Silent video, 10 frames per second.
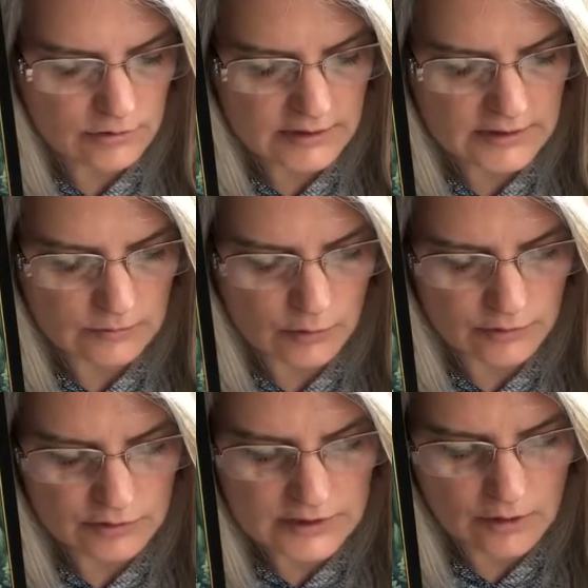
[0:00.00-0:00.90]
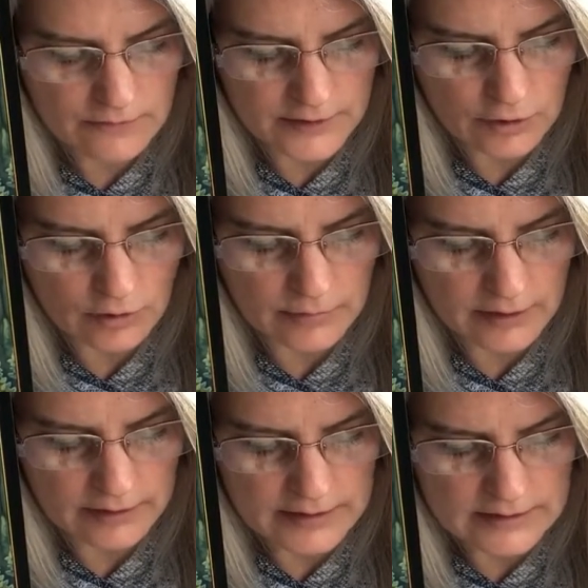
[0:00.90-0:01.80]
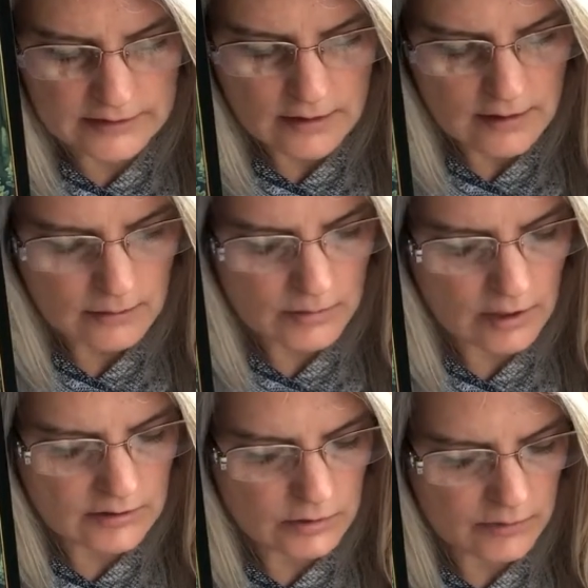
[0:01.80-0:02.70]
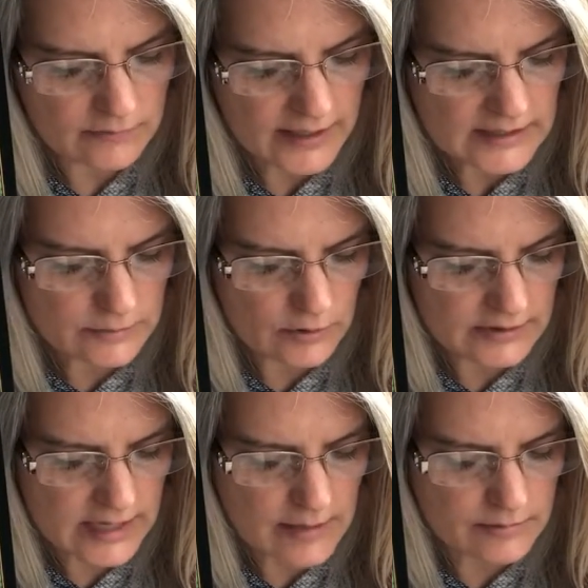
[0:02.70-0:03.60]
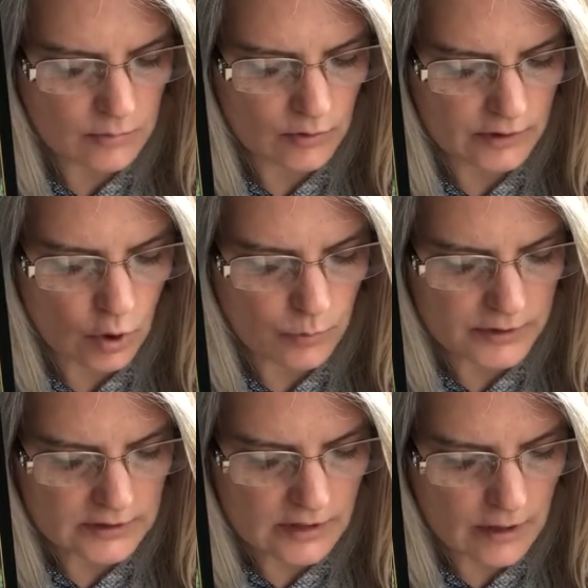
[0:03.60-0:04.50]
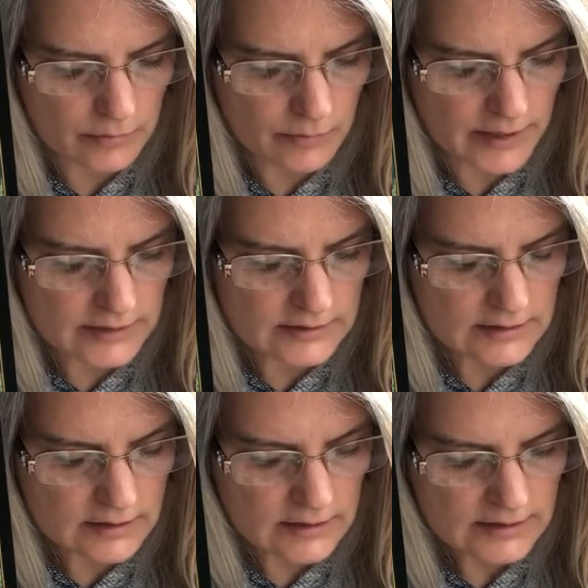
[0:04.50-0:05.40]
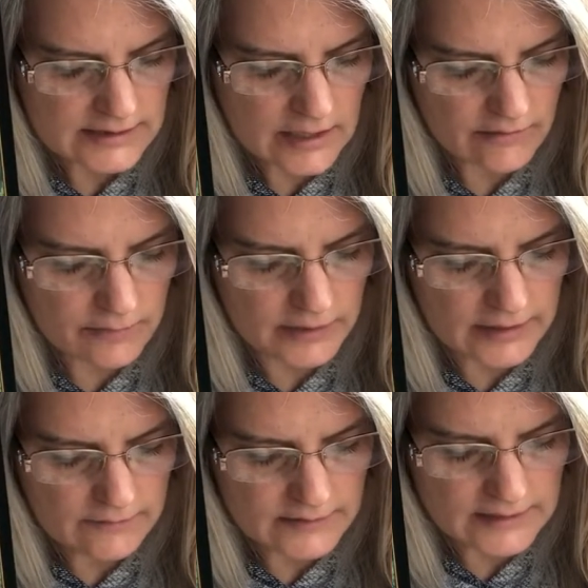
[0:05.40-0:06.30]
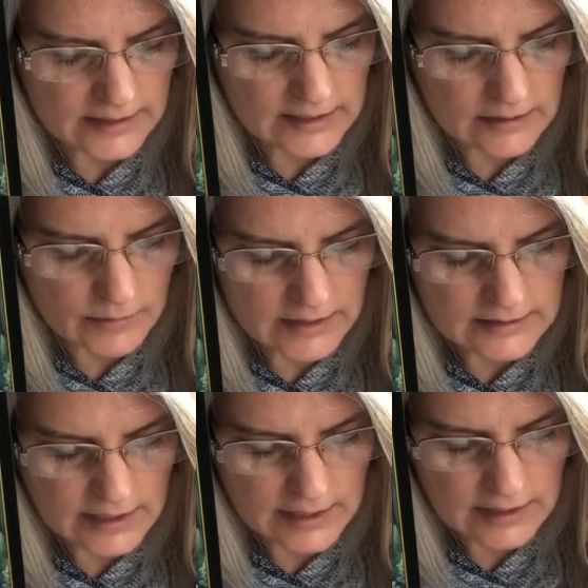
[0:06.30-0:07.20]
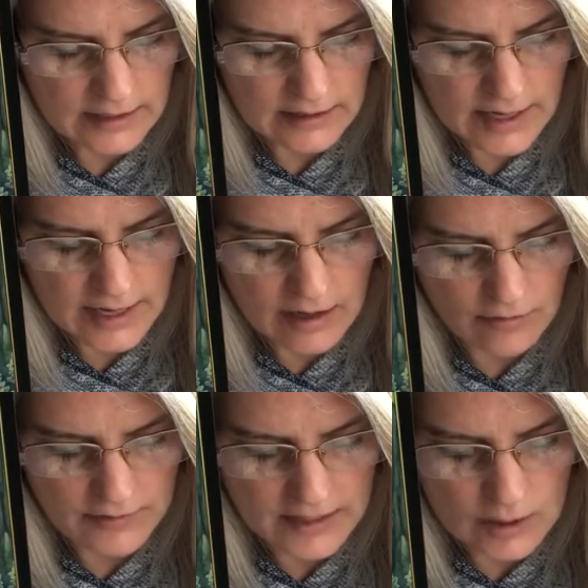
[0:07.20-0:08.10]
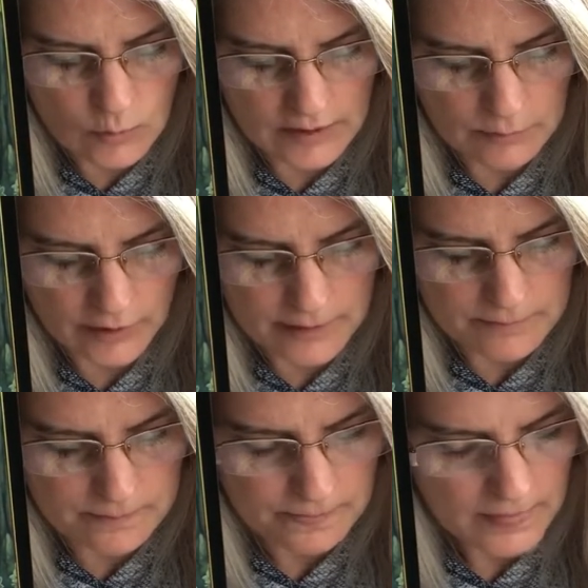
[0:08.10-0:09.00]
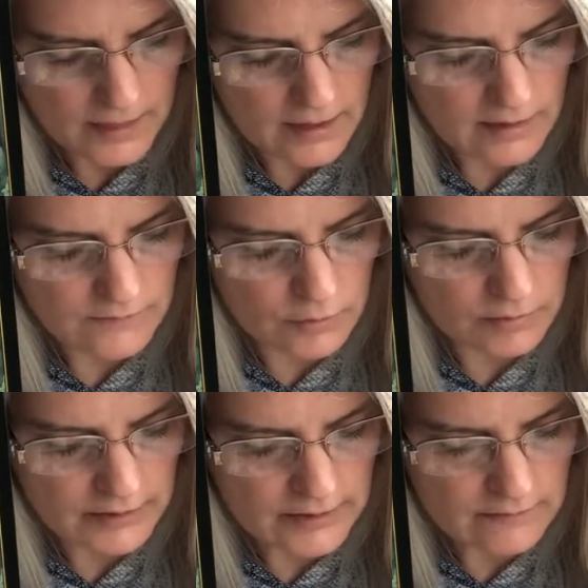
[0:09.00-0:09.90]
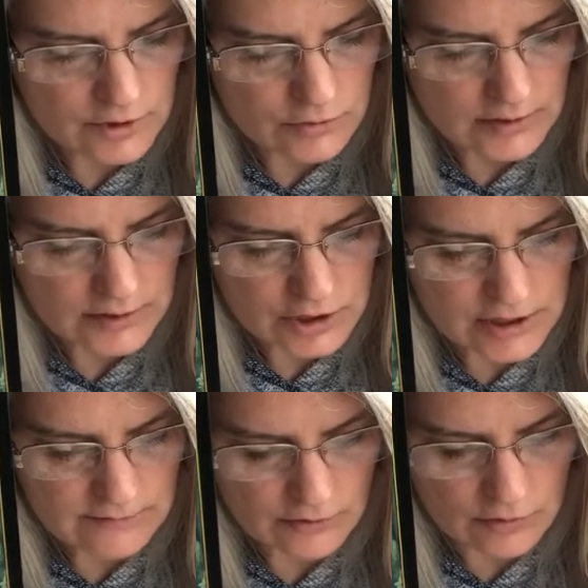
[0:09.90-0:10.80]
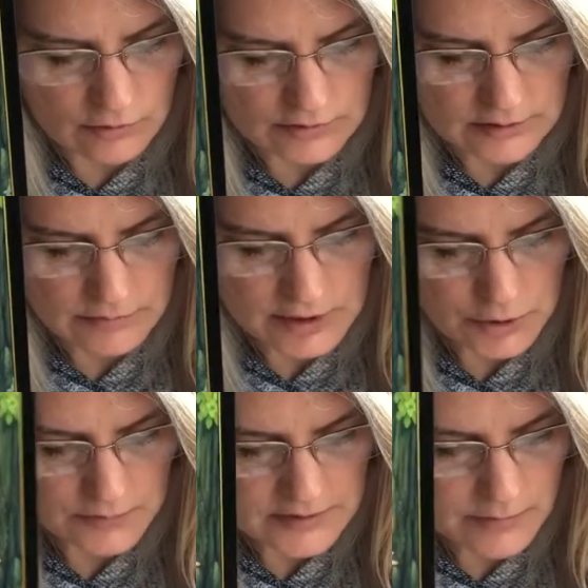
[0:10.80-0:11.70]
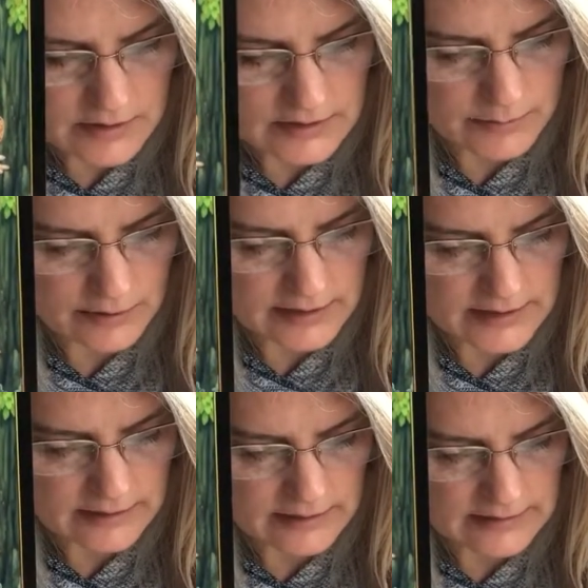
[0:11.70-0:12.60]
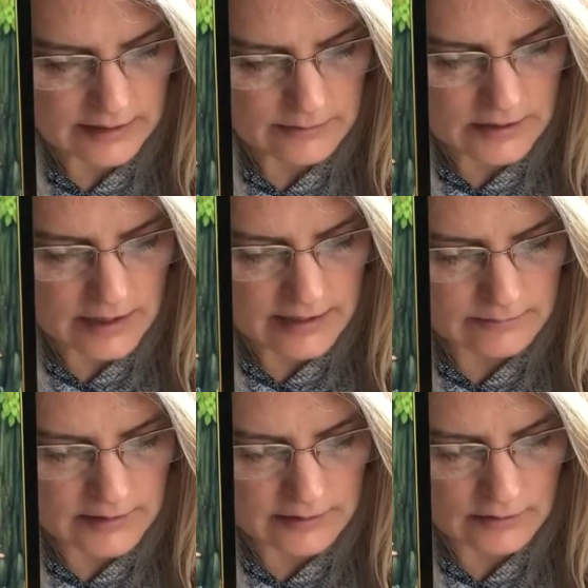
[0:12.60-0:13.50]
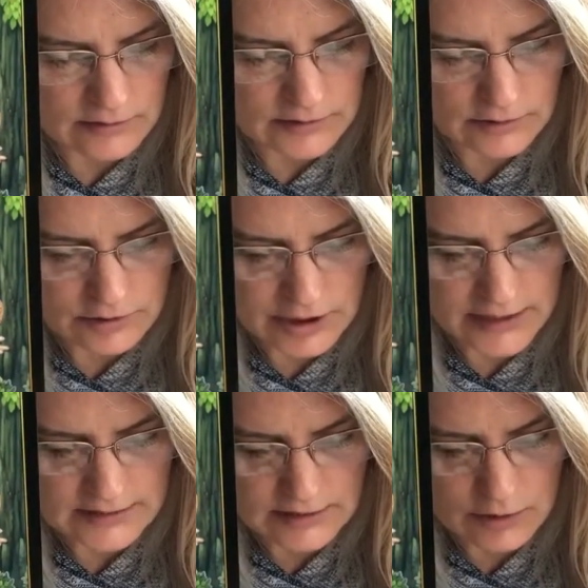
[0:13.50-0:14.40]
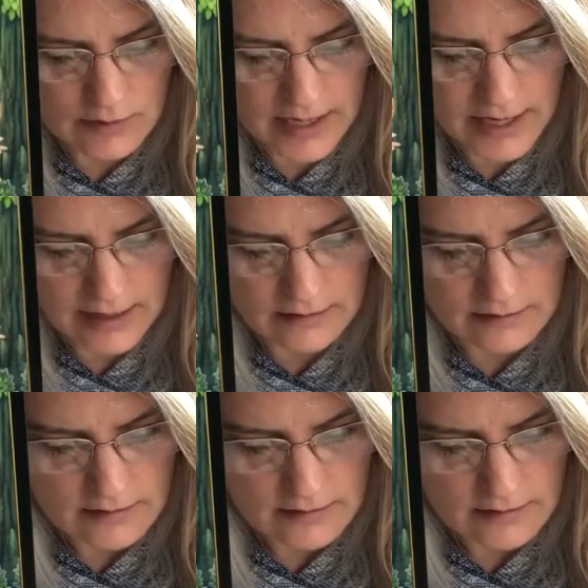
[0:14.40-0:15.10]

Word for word: trust in both yourself and your abilities, but also be flexible, adaptable, and open to compromise. Self belief is the key to maintaining a healthy equilibrium. If you believe that you can achieve your goals and meet your responsibilities at the same time, then there is a good chance that you can.